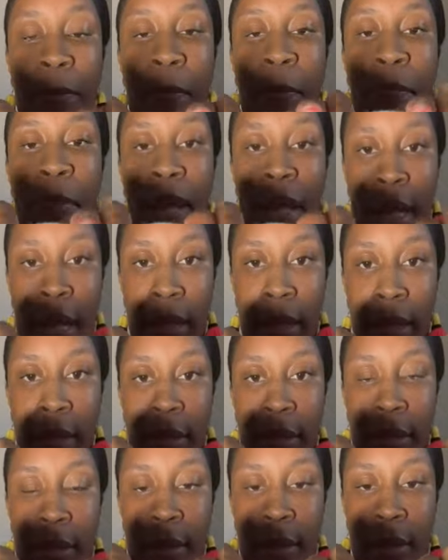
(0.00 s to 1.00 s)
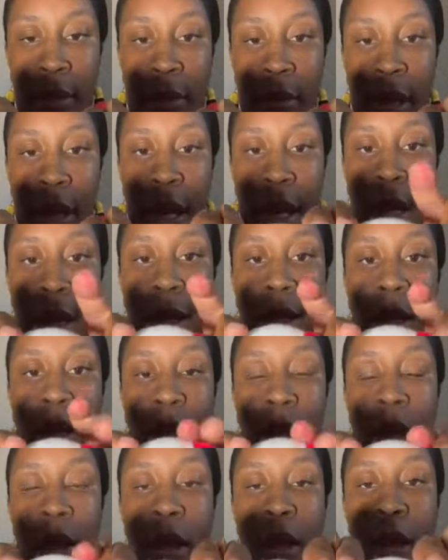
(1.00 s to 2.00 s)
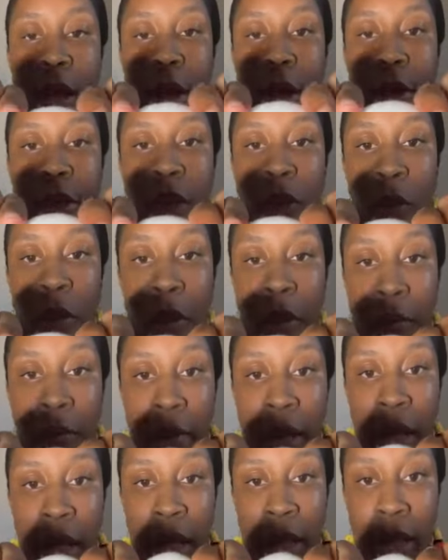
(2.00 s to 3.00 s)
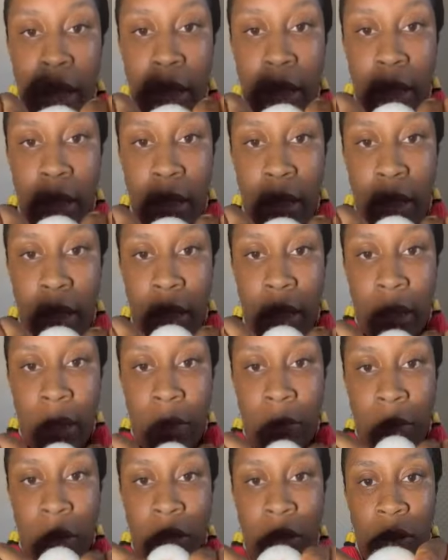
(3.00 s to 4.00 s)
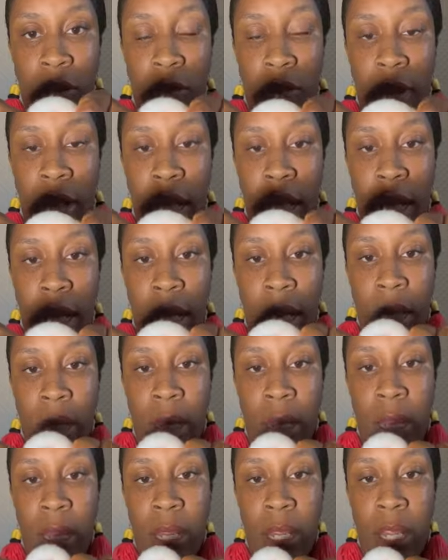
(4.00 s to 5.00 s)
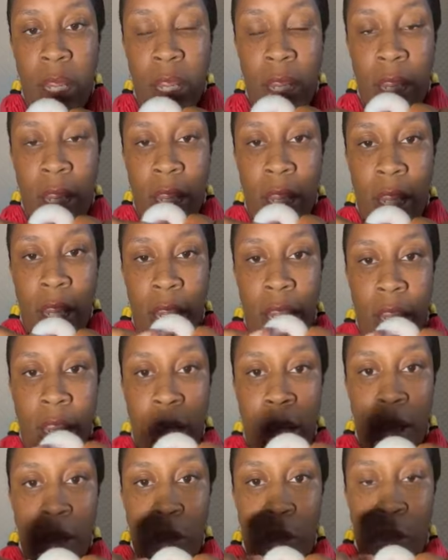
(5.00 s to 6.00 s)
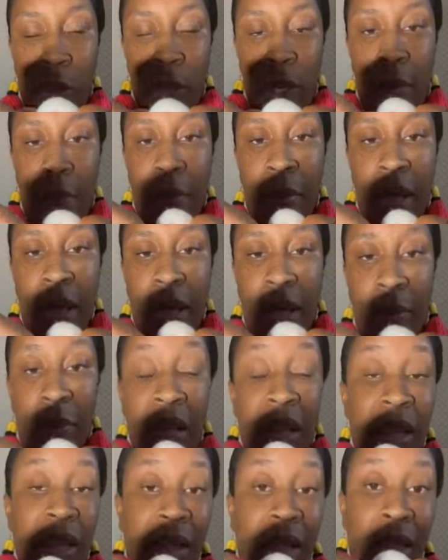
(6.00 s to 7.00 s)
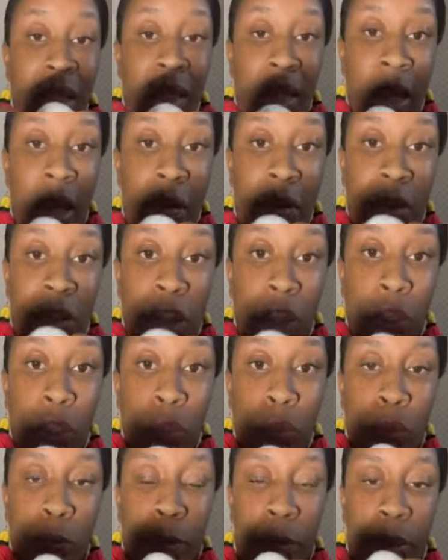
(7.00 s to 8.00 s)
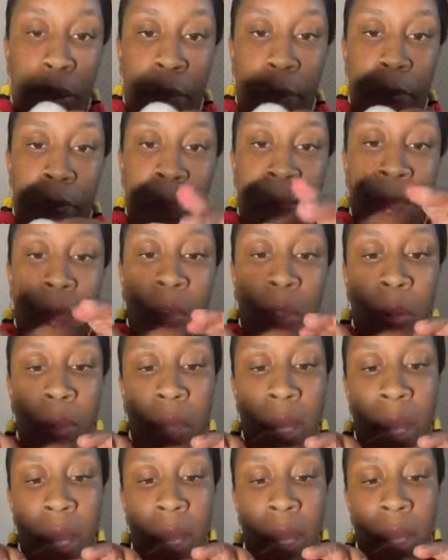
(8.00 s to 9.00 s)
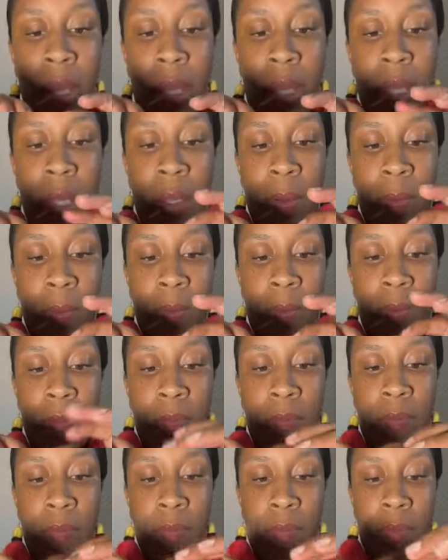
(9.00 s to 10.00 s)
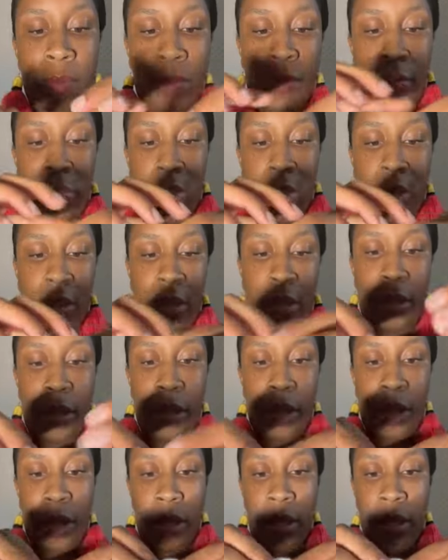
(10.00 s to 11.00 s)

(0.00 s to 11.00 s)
bend, okay? You want to bend it as much as you can. You want to bend it because this here is your loop, okay? Let's see.